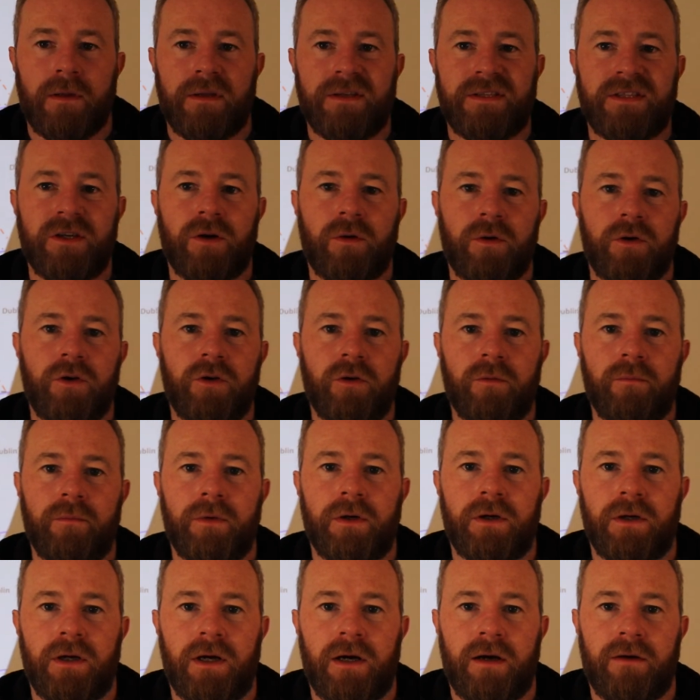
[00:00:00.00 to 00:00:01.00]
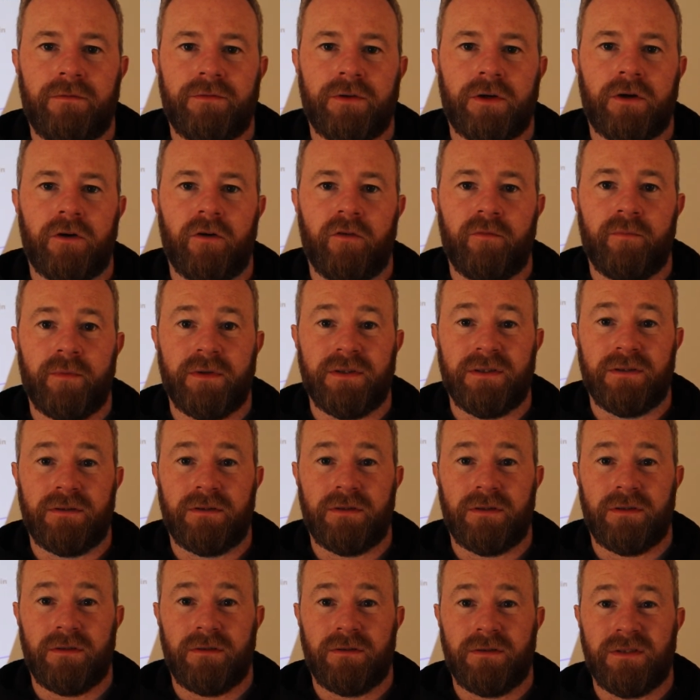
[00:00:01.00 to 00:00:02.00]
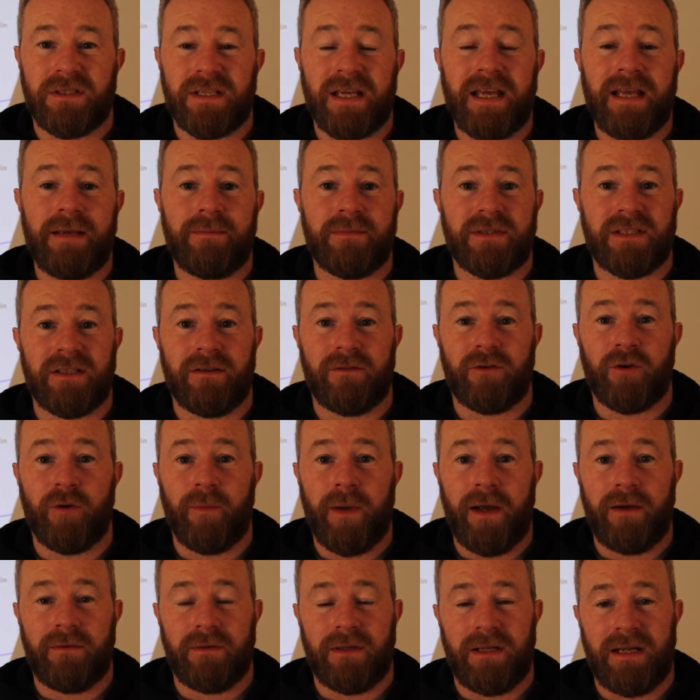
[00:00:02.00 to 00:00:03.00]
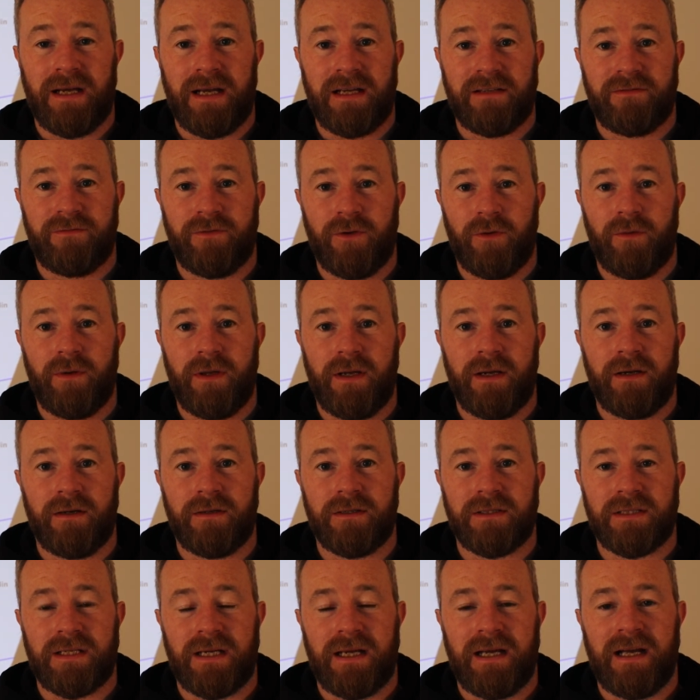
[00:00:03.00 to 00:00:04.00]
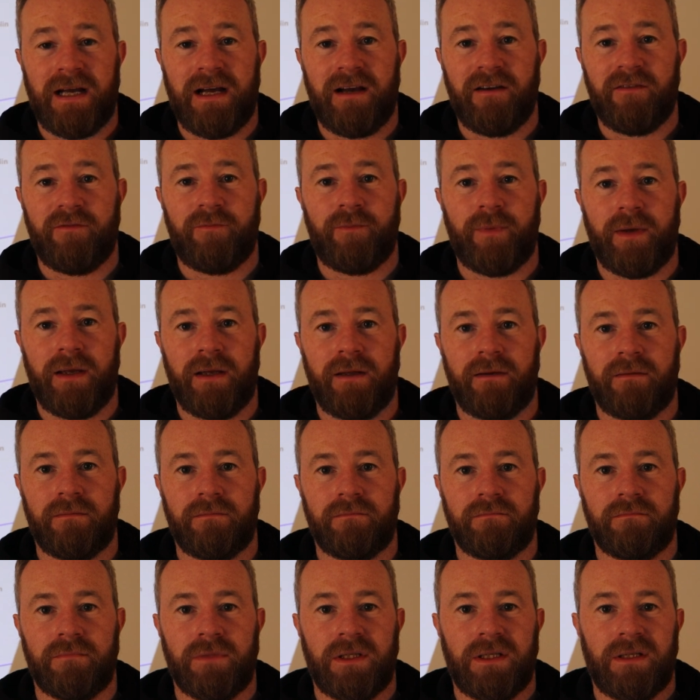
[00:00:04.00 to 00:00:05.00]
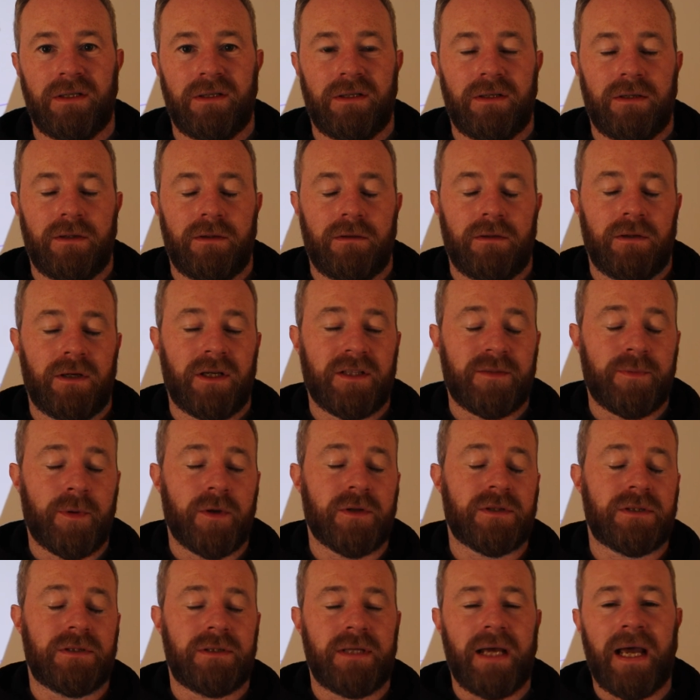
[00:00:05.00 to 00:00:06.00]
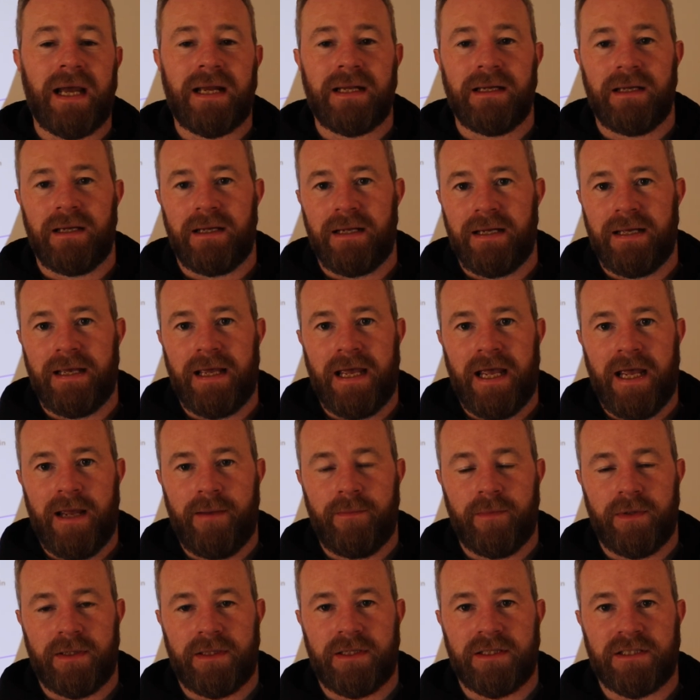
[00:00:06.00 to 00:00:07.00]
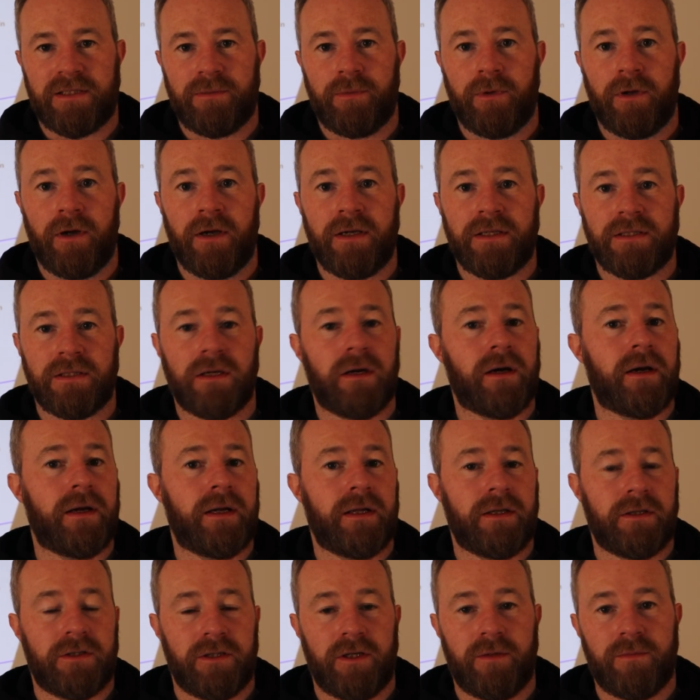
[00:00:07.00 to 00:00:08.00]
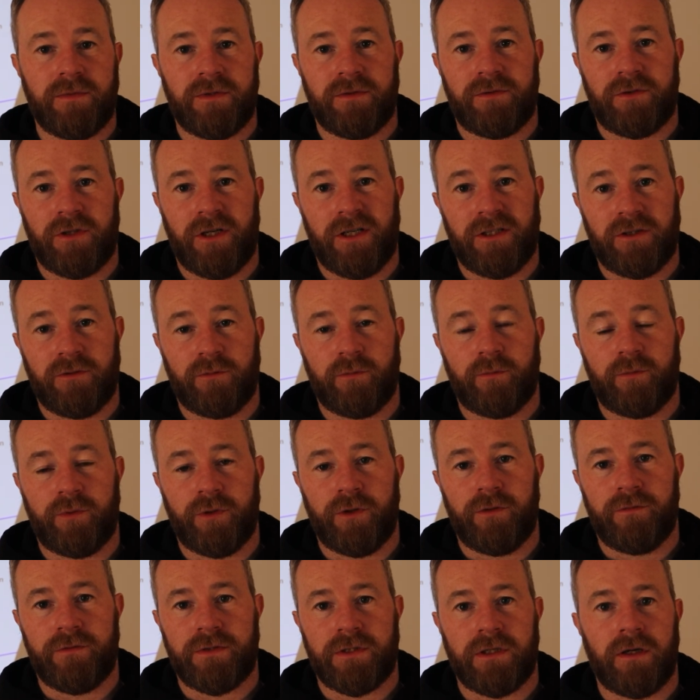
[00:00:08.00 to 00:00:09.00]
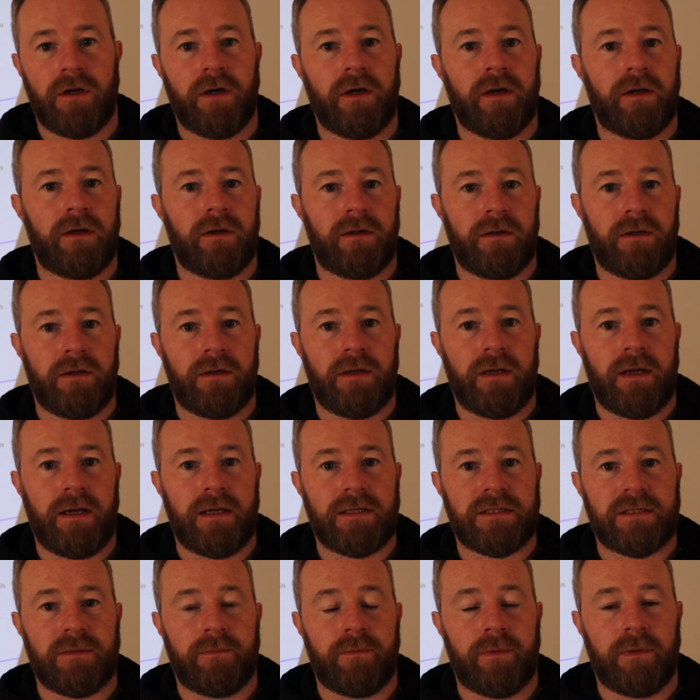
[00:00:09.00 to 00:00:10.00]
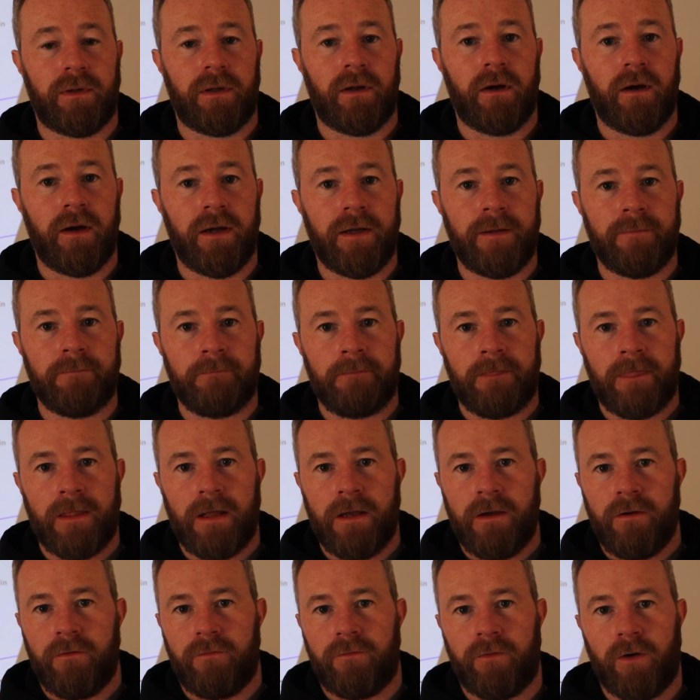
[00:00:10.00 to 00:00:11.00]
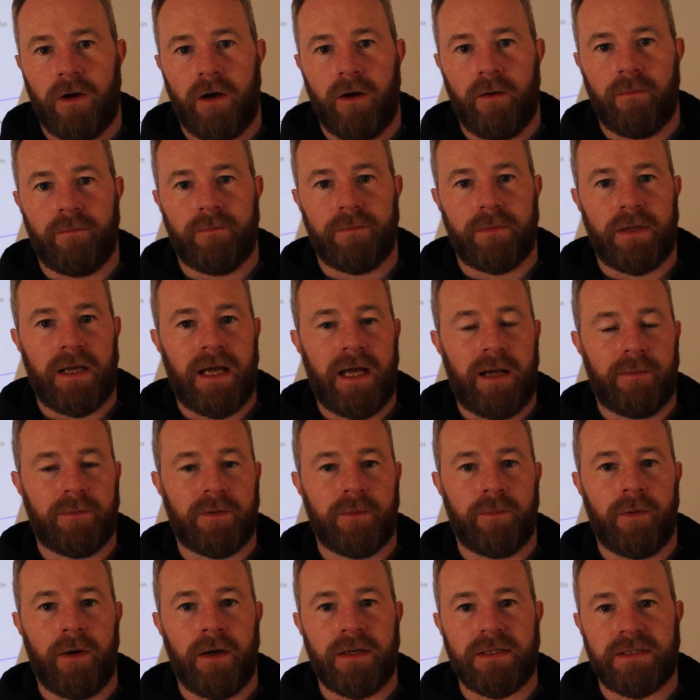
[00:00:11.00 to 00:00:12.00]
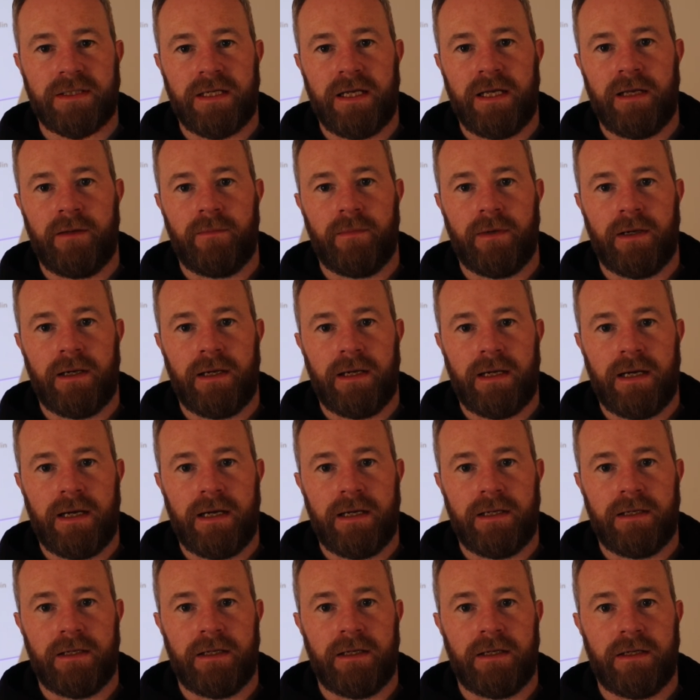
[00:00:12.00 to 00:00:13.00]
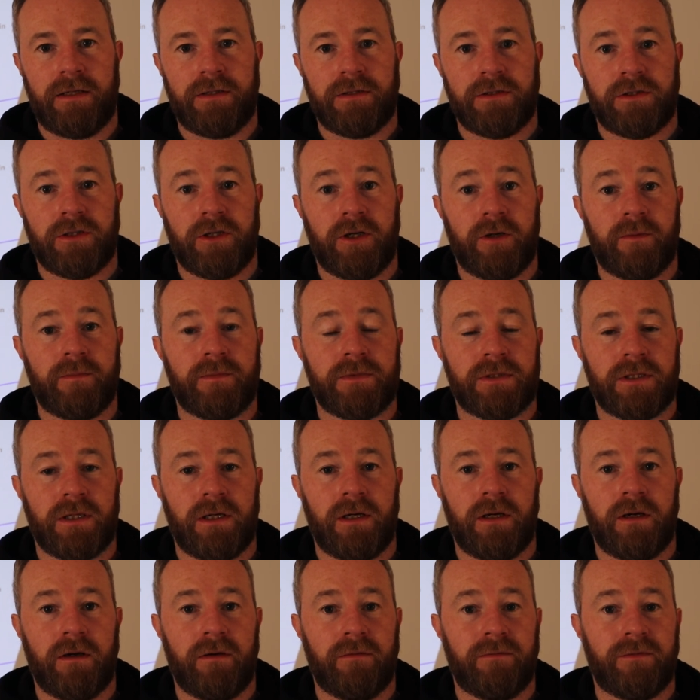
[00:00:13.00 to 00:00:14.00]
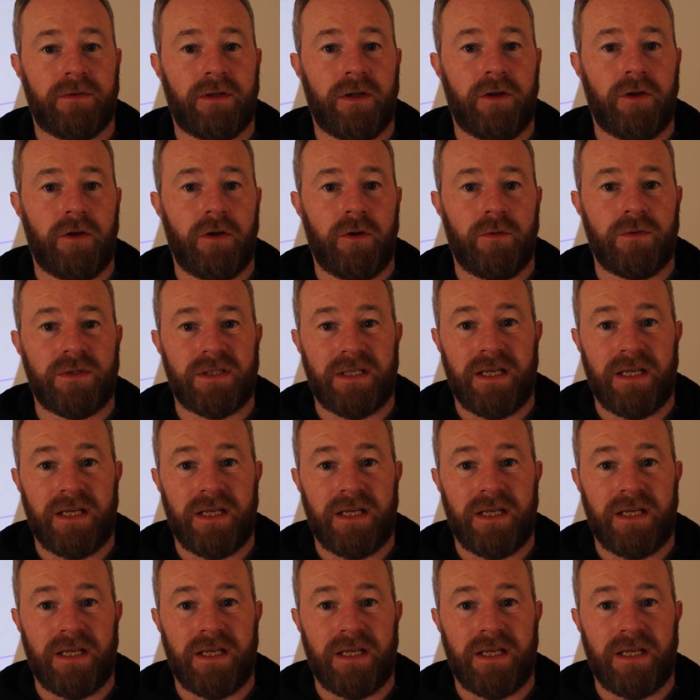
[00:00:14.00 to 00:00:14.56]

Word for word: So a number of the government schemes that have come out in the last few years have been, I suppose, technically aimed at the supply side in terms of trying to improve supply from the Help to Buy scheme, and in terms of the new